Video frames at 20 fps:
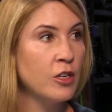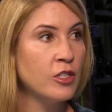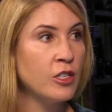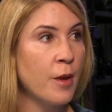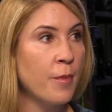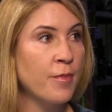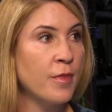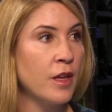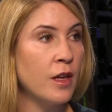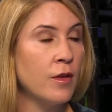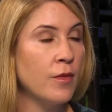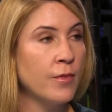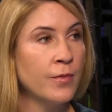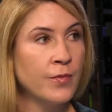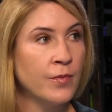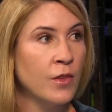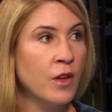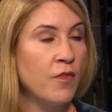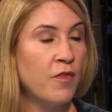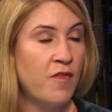something
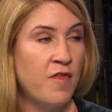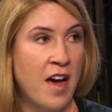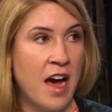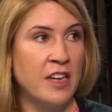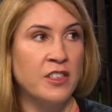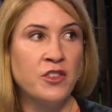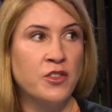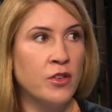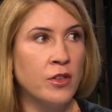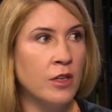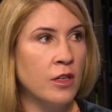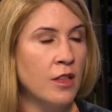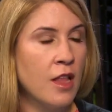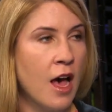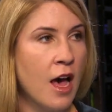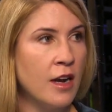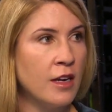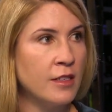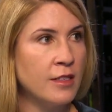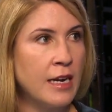right. faster than
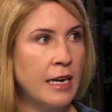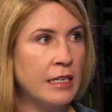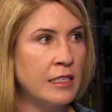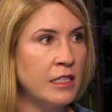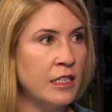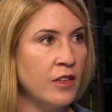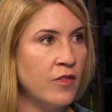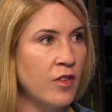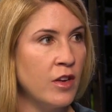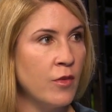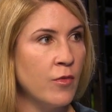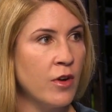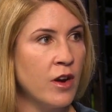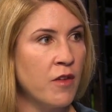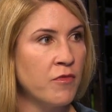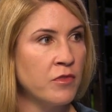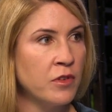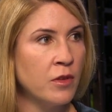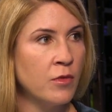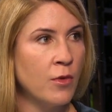that at Tech TV,
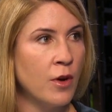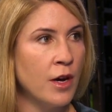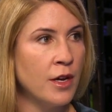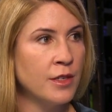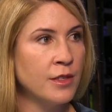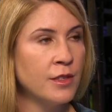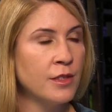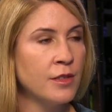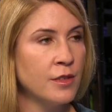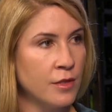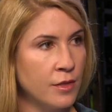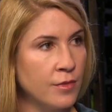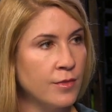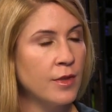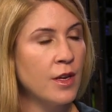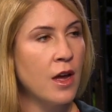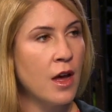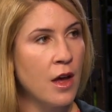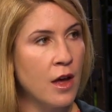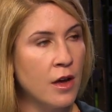whatever right. it was.
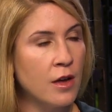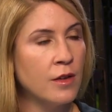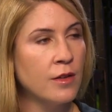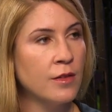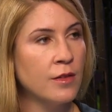So, yeah.